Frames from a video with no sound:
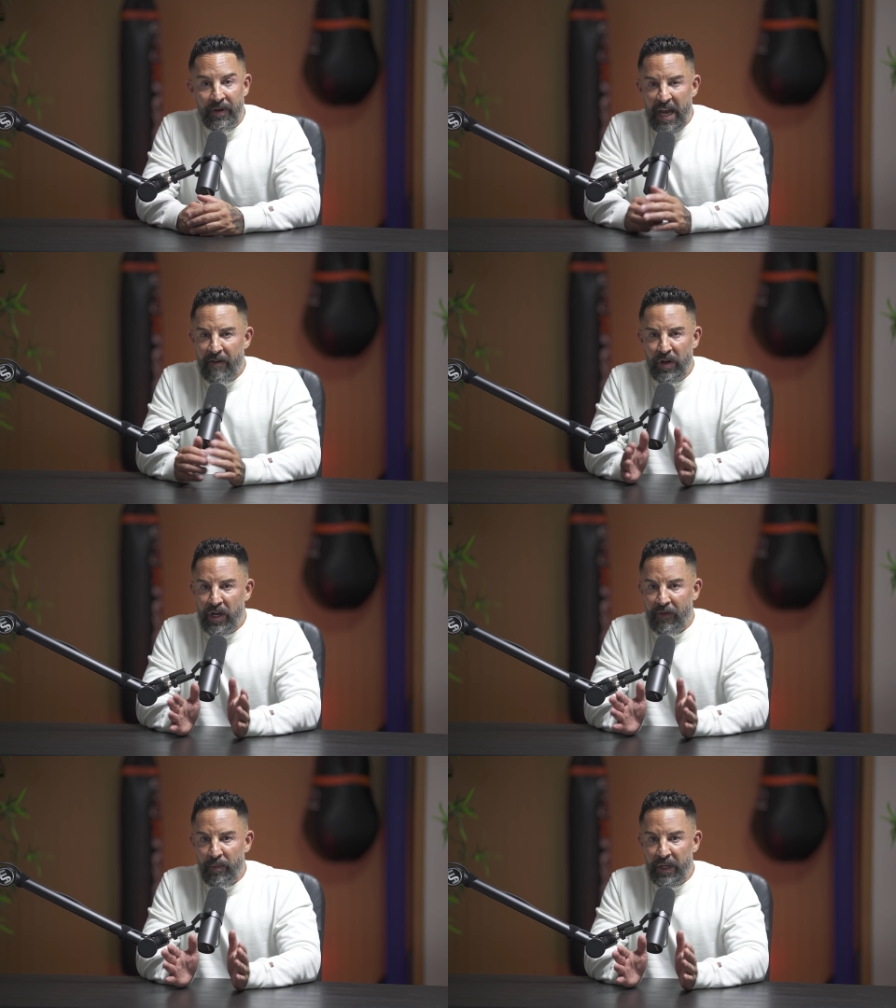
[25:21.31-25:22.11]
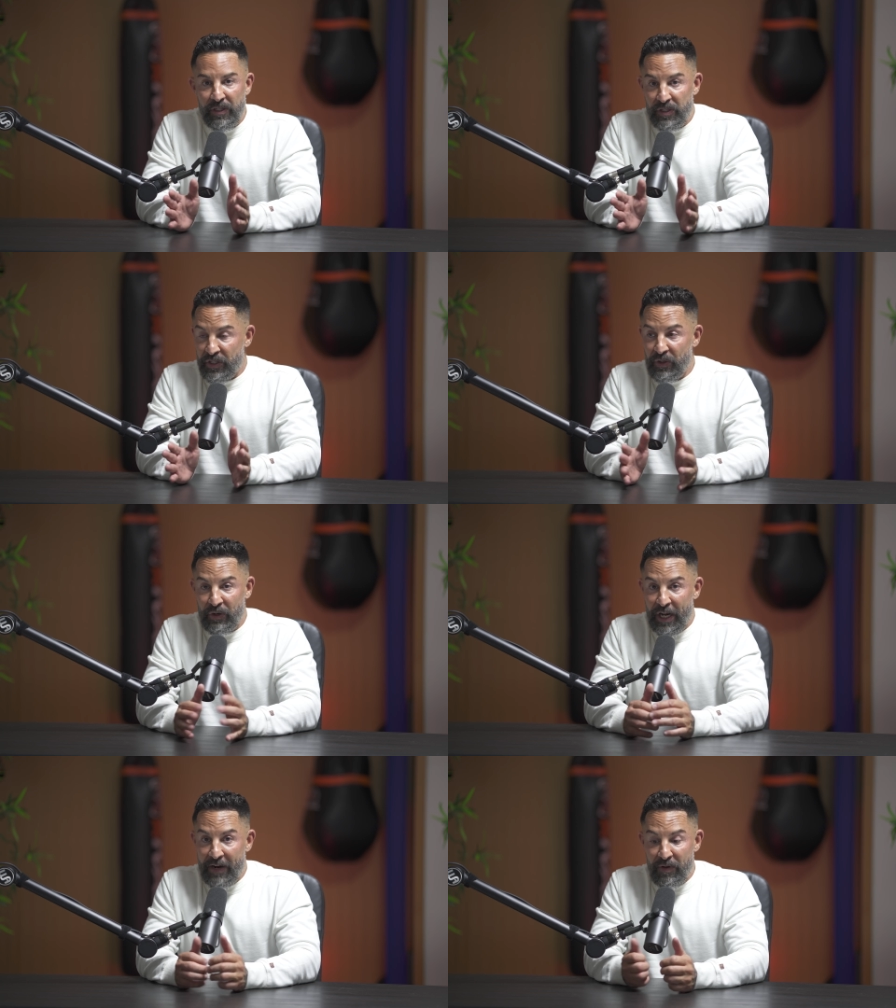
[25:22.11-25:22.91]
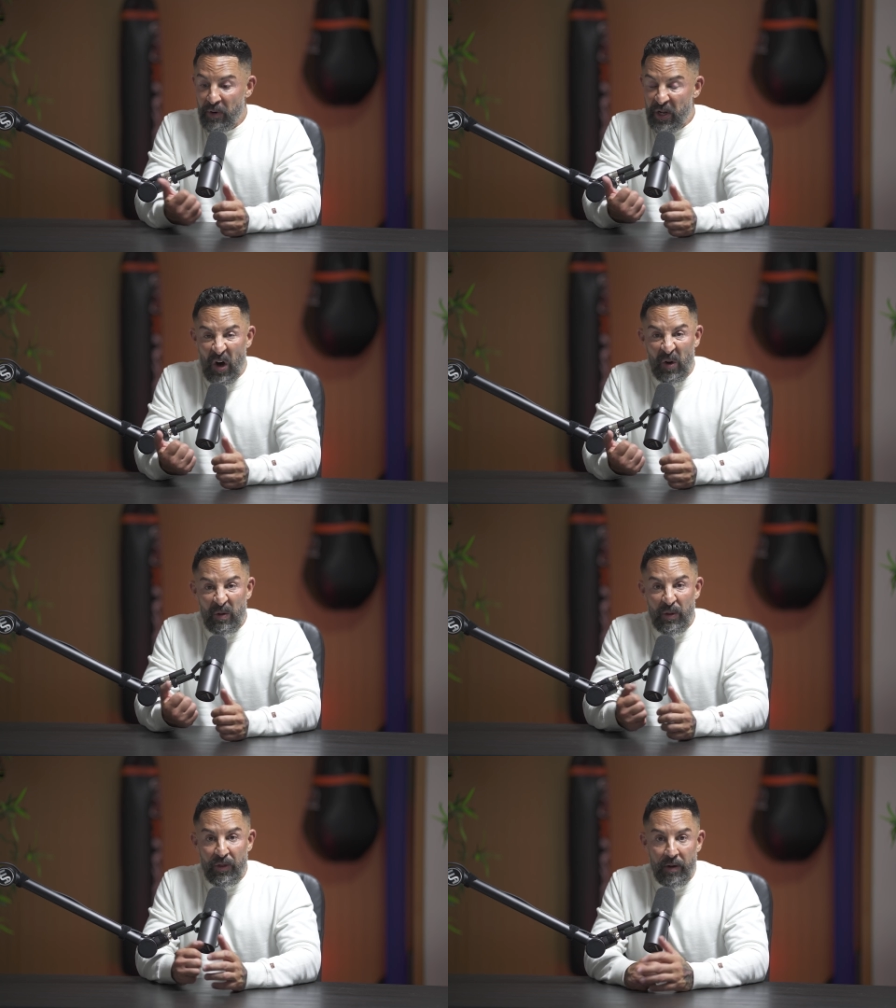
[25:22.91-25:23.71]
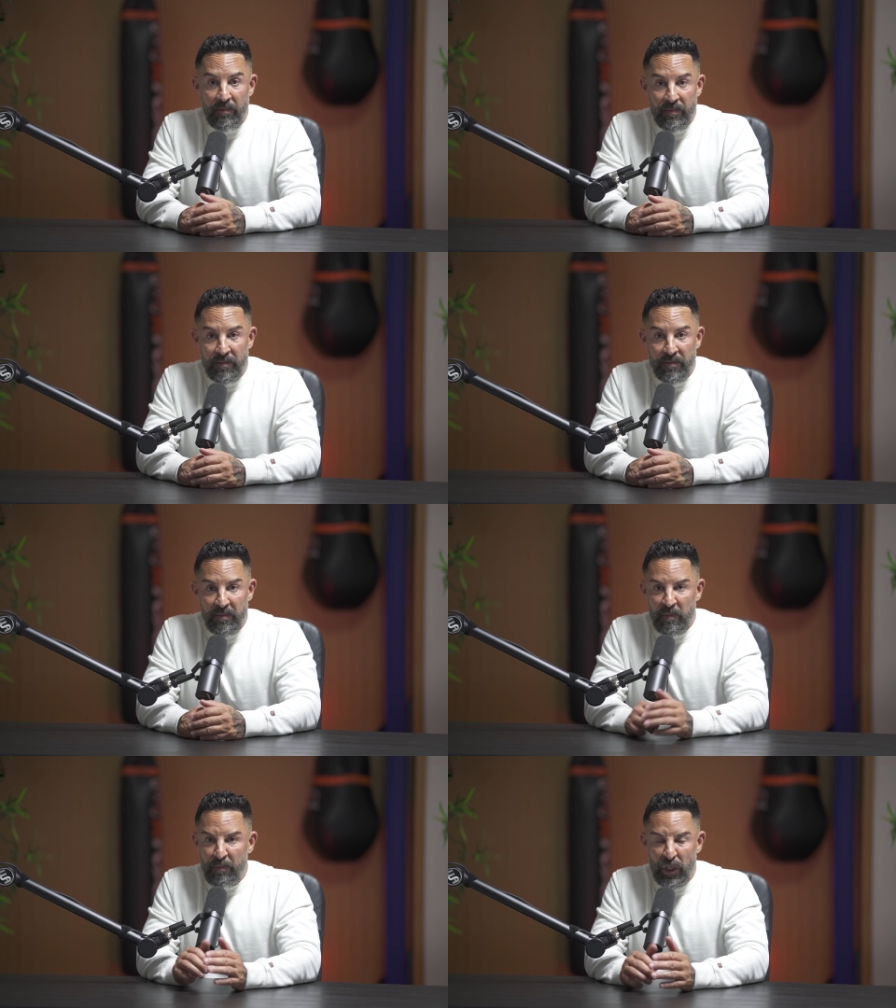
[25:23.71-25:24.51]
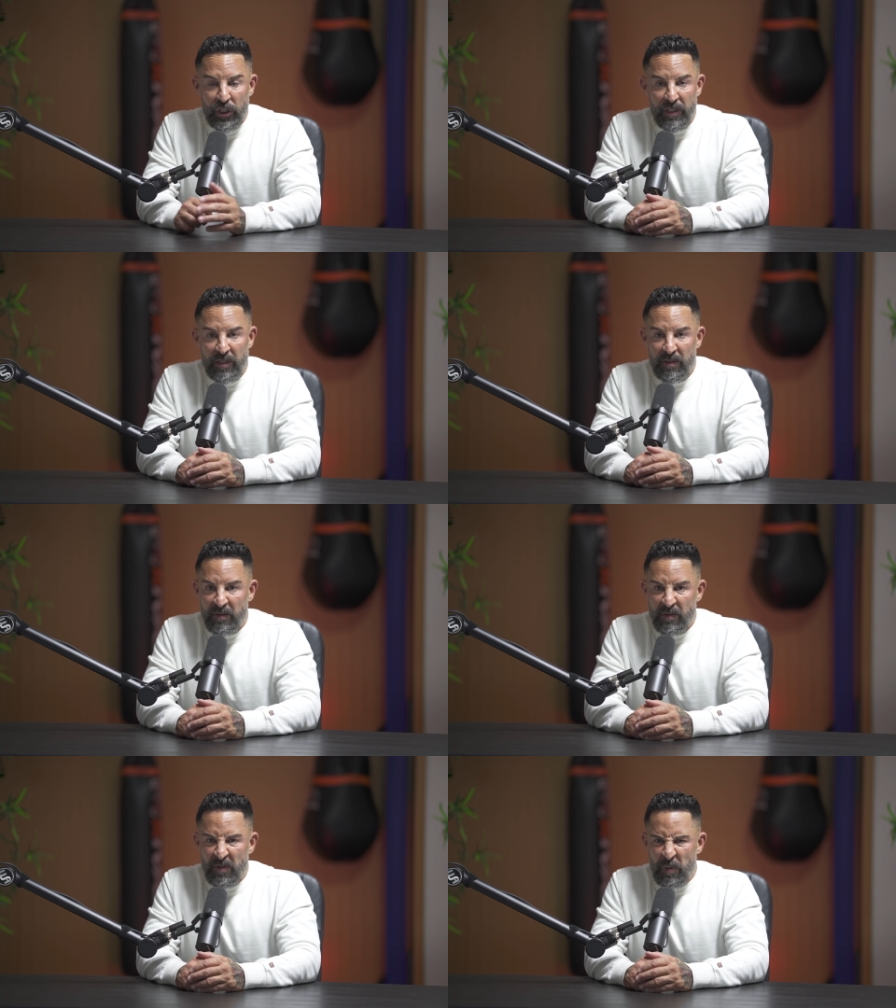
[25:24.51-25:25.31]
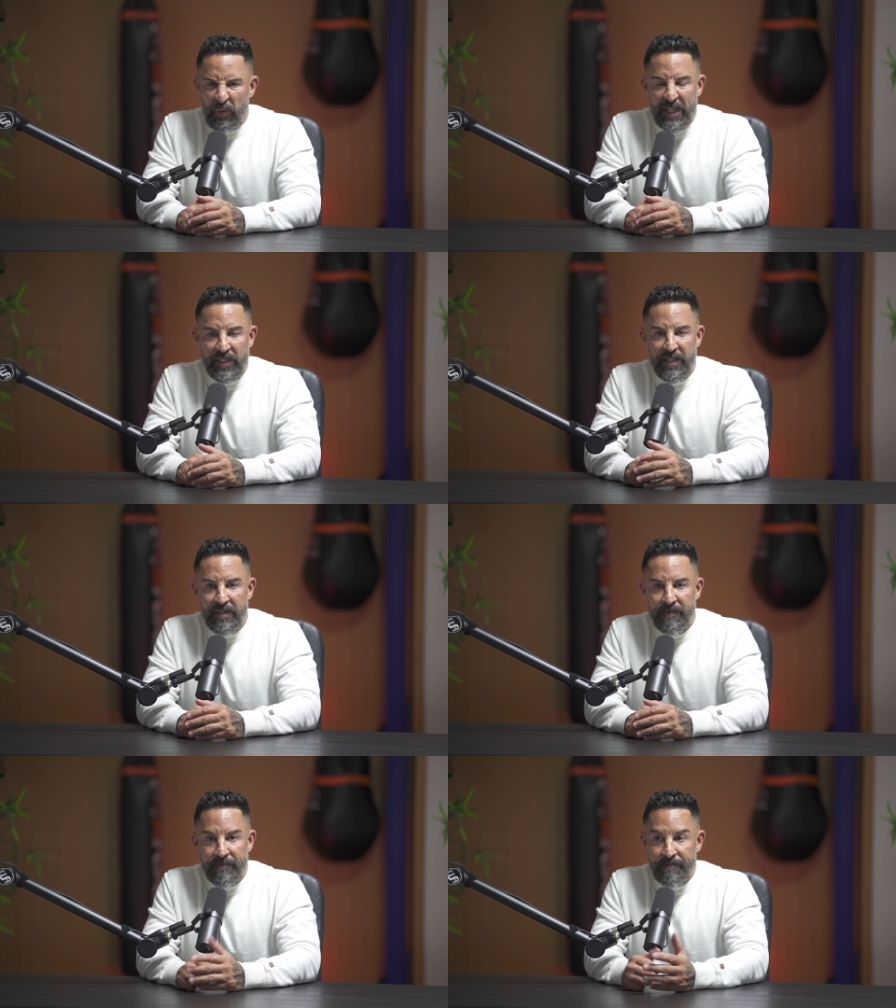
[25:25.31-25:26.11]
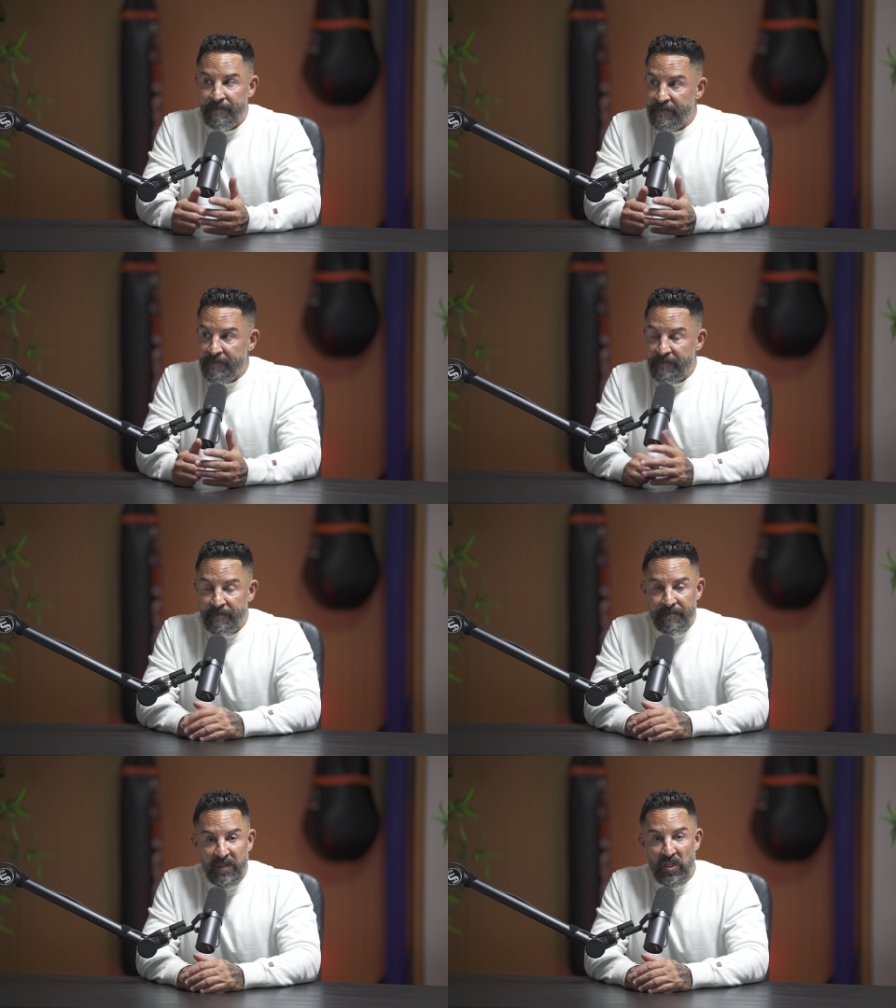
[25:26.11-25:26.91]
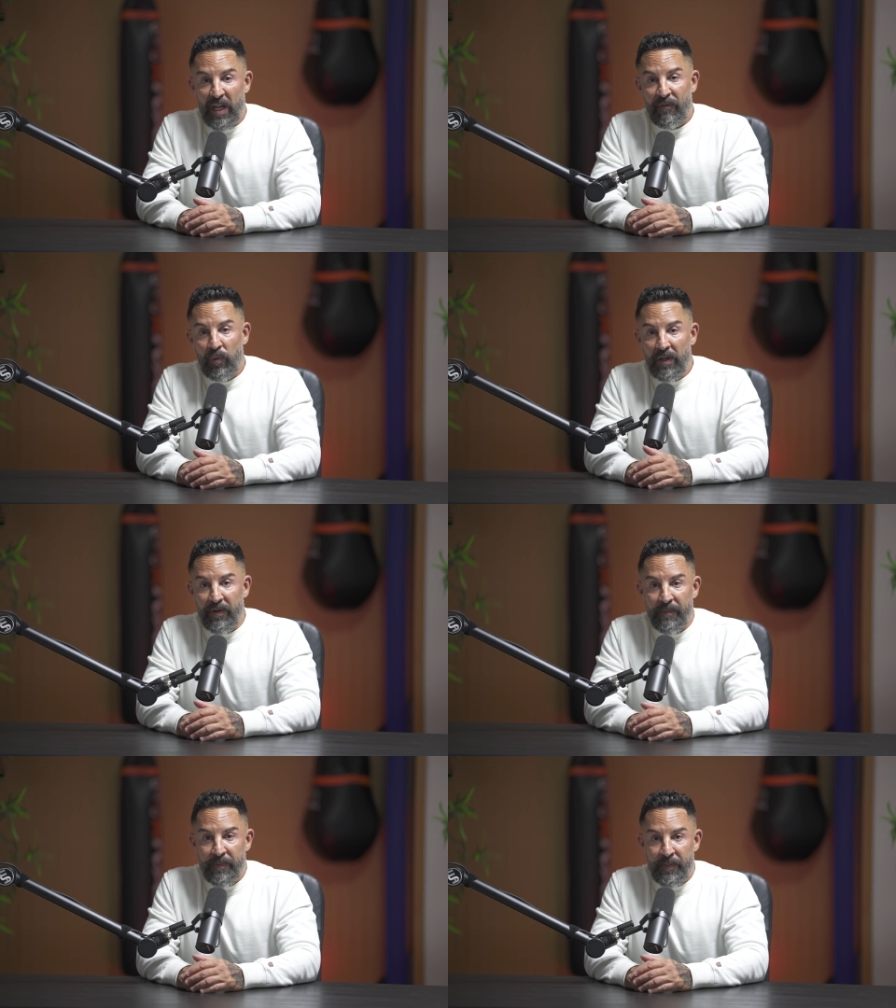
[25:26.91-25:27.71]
Every government has still got everybody under the thumb, pushing, suppressing. It's the life we're living.